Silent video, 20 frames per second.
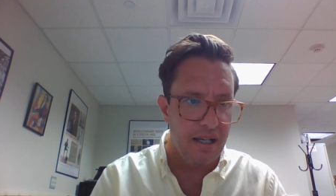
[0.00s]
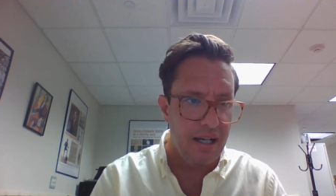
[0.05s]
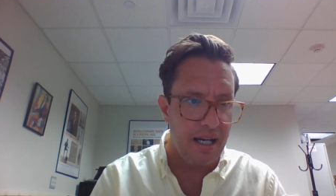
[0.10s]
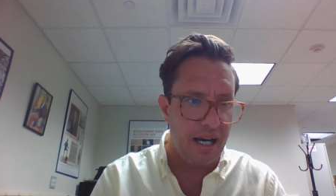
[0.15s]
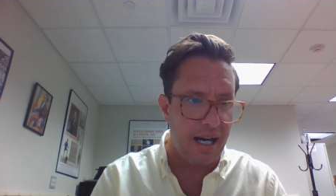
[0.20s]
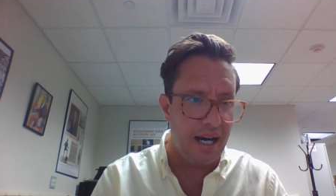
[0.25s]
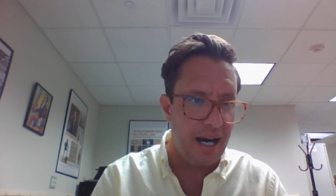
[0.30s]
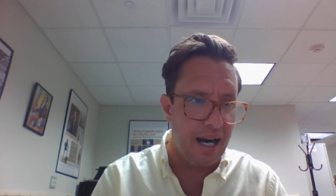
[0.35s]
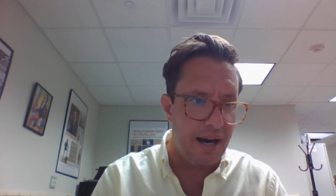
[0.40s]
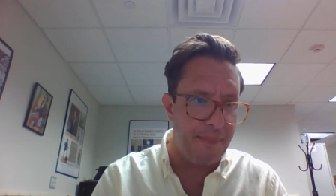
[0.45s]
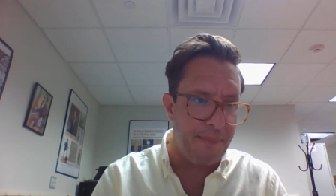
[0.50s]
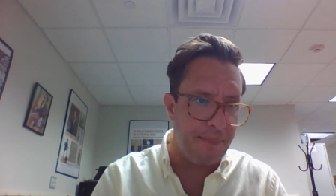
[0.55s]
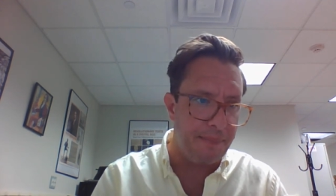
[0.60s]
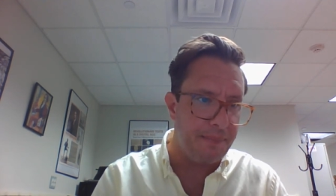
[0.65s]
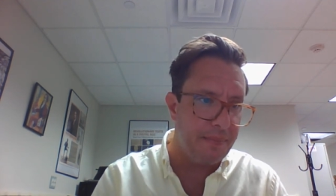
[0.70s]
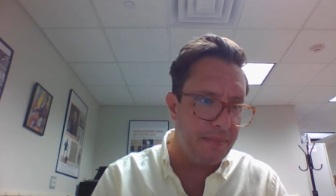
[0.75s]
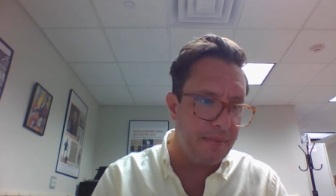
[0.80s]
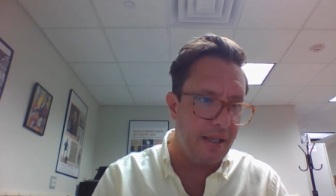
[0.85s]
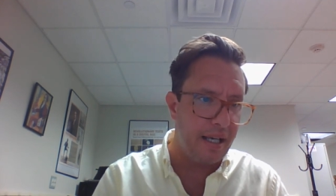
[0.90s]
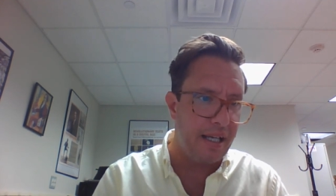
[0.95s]

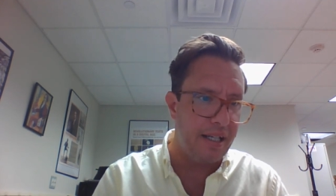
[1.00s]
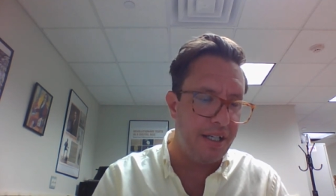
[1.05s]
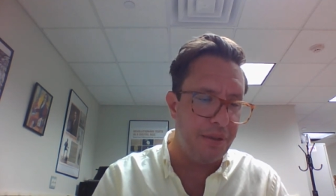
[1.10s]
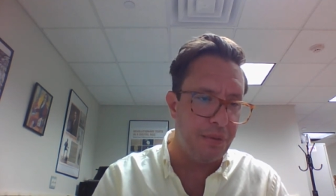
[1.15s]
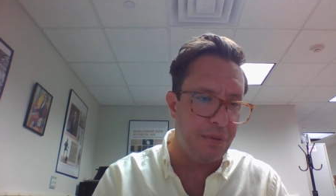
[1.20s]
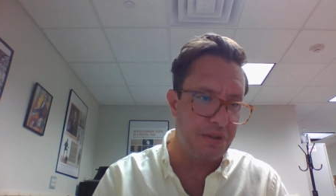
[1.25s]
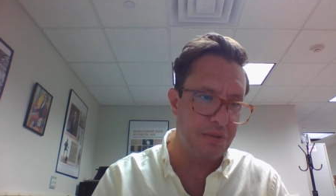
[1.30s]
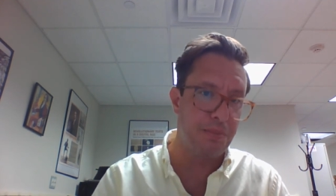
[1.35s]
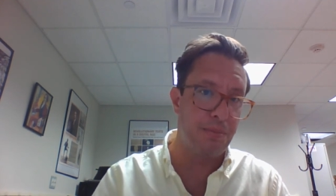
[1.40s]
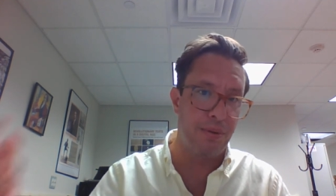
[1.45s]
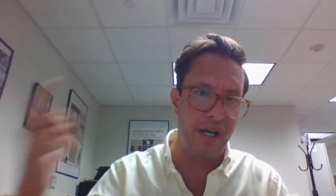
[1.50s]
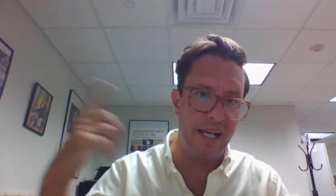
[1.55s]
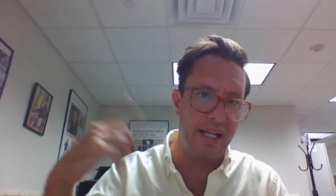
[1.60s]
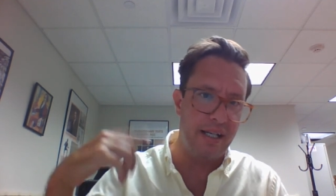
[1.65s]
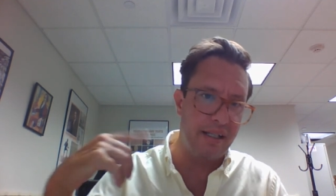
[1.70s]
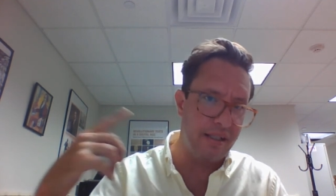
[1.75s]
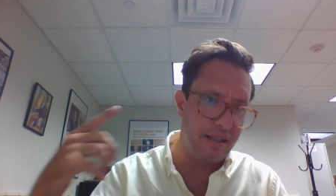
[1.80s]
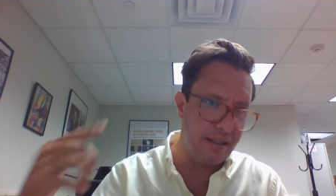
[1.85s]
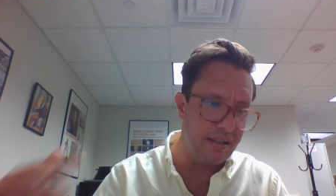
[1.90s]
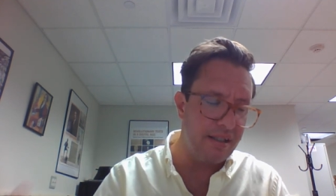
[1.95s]
And he was
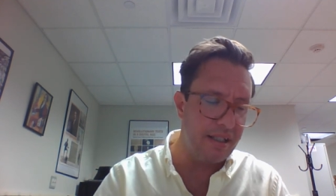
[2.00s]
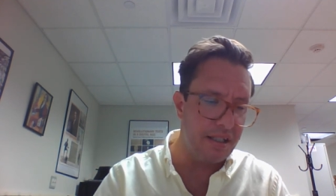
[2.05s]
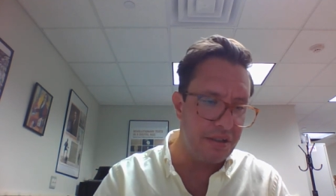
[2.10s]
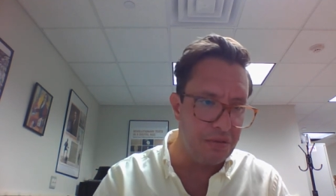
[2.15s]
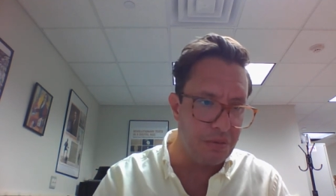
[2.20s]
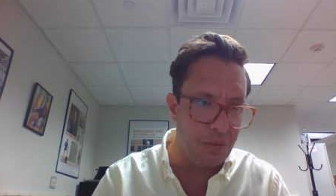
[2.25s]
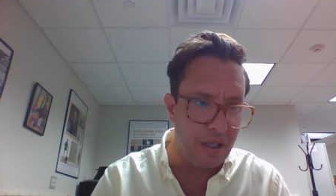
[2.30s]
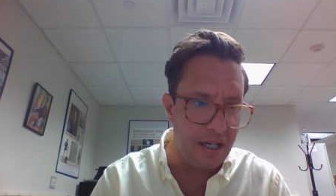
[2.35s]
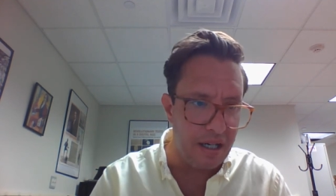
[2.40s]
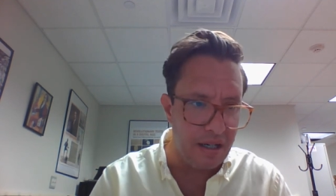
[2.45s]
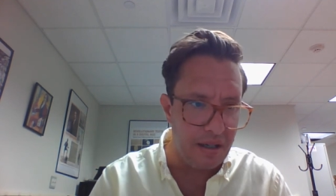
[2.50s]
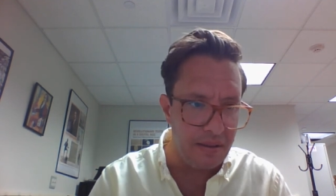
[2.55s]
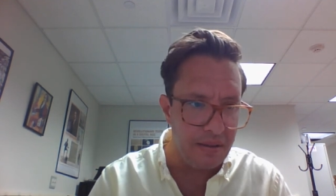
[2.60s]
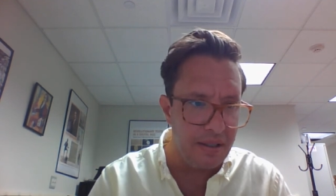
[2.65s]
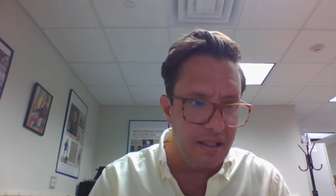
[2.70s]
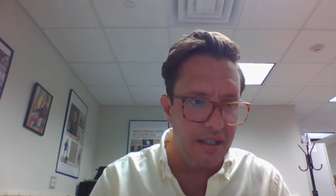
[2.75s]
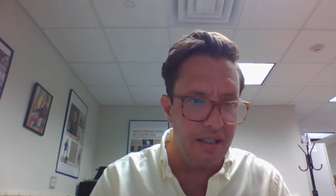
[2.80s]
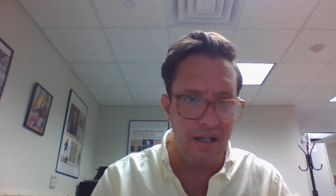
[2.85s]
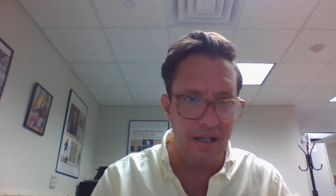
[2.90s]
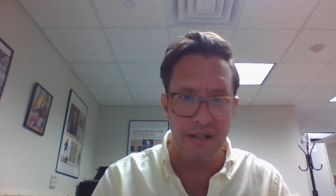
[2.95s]
branded as well
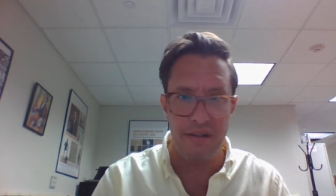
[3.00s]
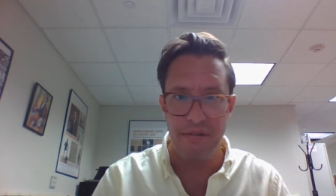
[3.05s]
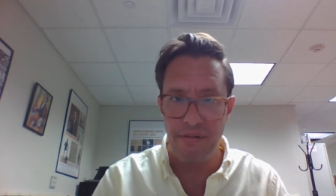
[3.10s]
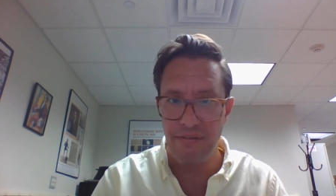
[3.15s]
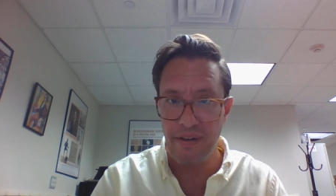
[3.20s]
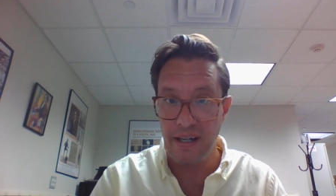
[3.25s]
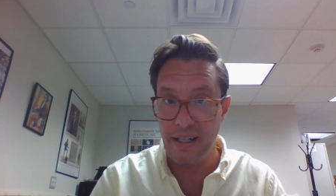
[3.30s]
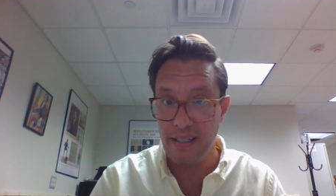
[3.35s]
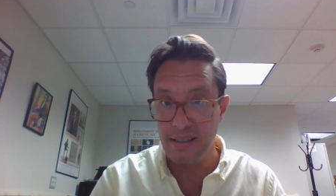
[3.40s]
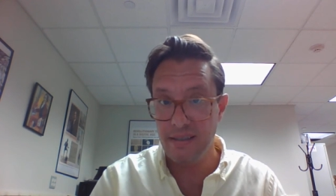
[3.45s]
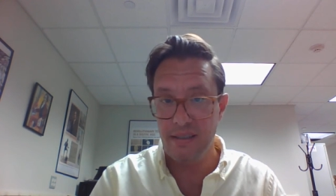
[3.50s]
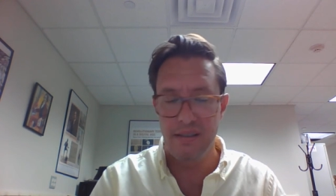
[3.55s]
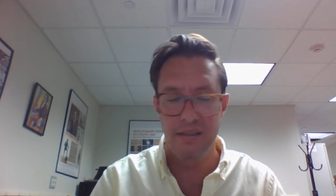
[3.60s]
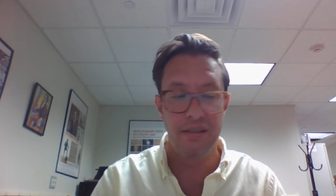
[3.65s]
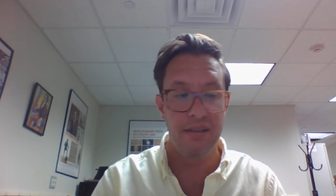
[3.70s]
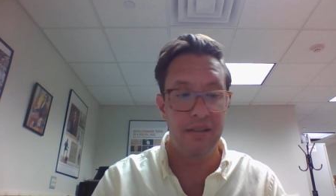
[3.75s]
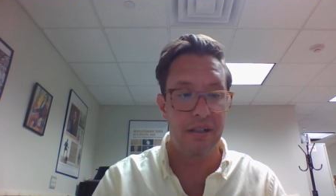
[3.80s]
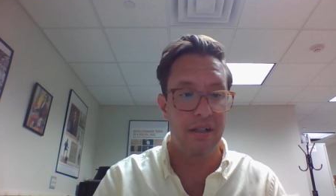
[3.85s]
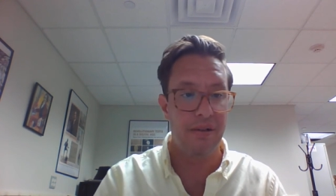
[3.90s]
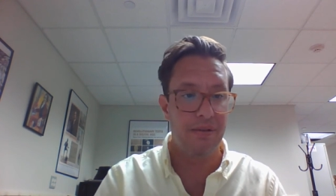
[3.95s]
on the face.
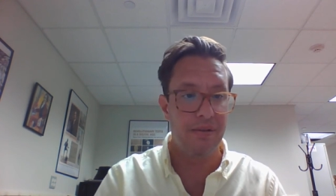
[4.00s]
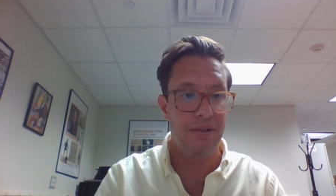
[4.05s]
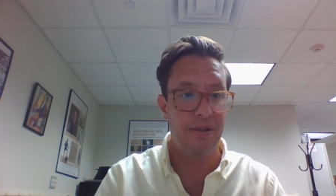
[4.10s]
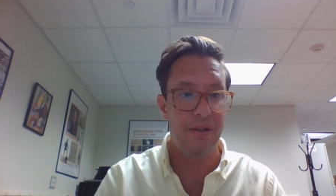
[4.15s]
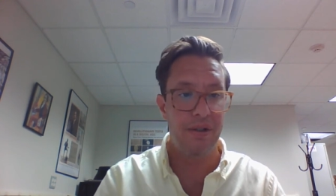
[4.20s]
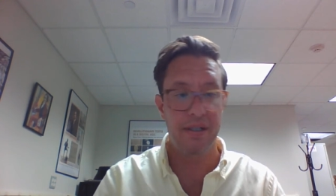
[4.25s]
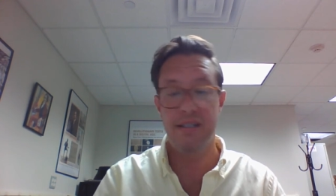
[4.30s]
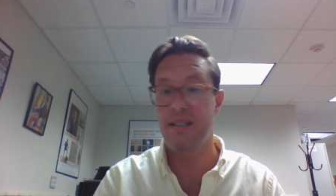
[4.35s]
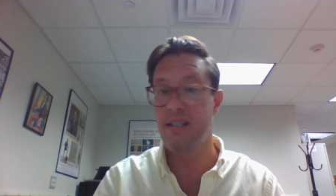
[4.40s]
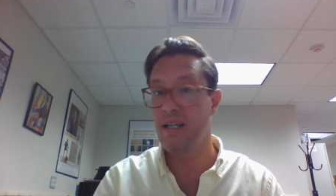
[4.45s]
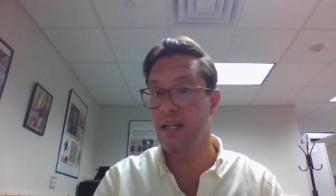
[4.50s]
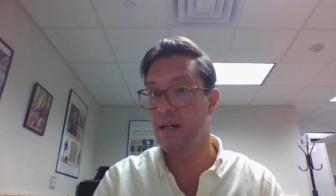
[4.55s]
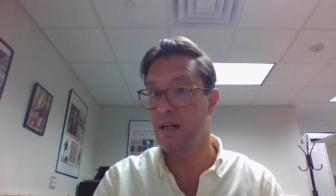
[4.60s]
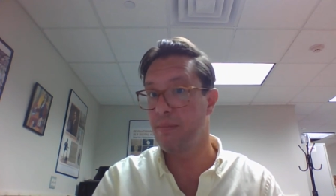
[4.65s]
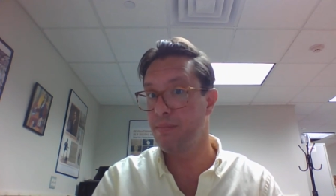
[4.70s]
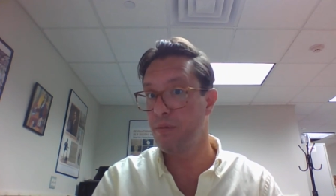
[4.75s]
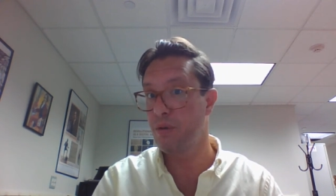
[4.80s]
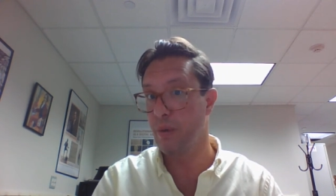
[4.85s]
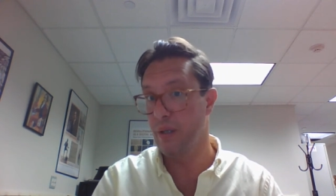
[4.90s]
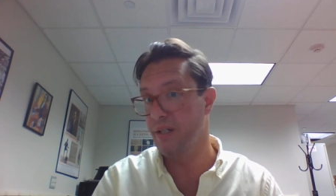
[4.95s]
So you can see
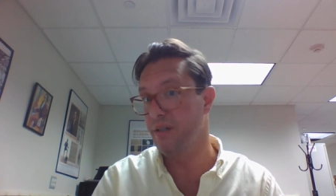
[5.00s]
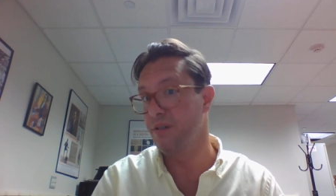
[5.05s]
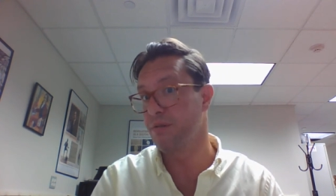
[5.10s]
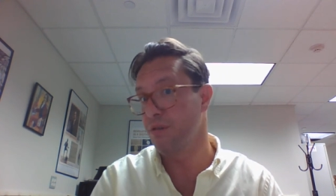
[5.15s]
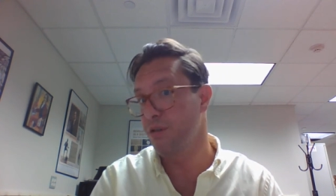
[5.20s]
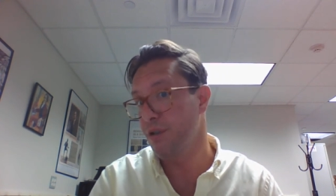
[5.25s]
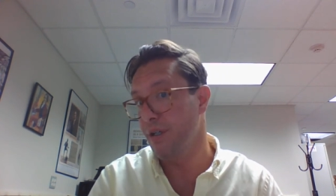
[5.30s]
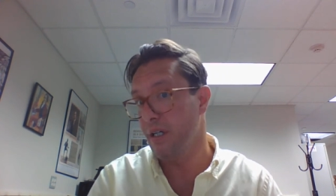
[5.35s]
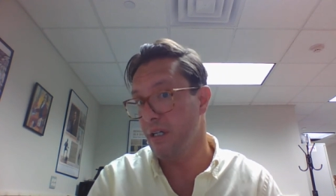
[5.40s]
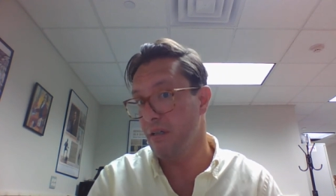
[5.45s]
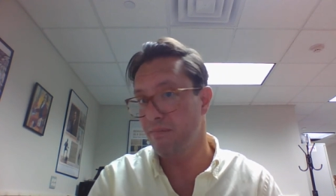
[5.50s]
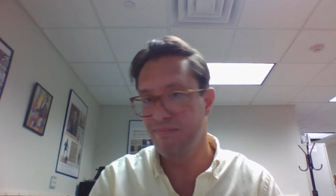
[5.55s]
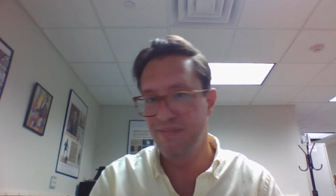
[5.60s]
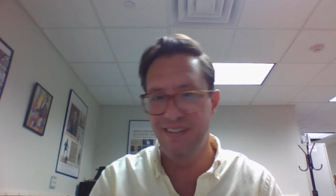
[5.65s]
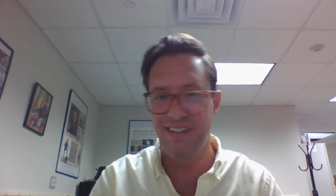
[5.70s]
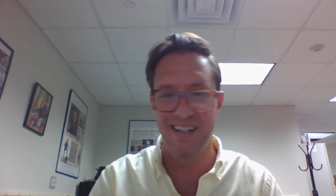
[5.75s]
how Quakers were treated.